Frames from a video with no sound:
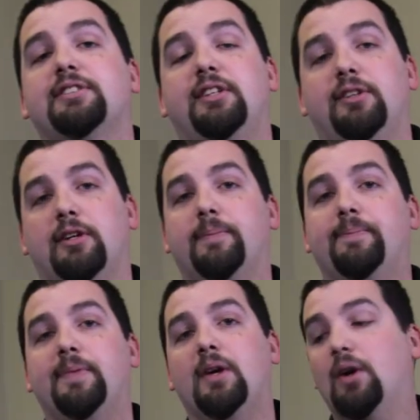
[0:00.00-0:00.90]
and secure.
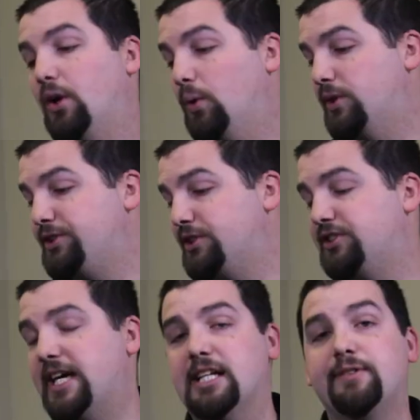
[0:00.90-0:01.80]
Once you're
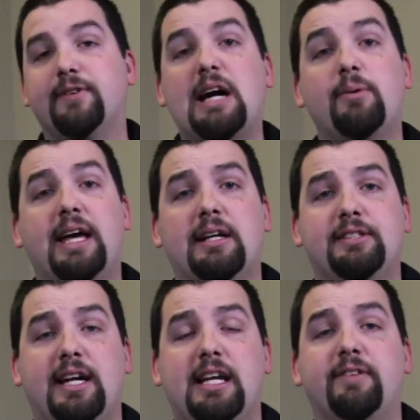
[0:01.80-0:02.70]
satisfied with how
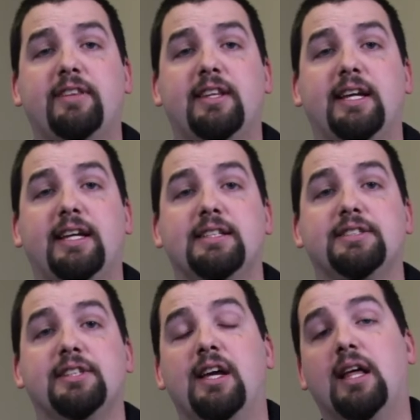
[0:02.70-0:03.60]
tight everything is,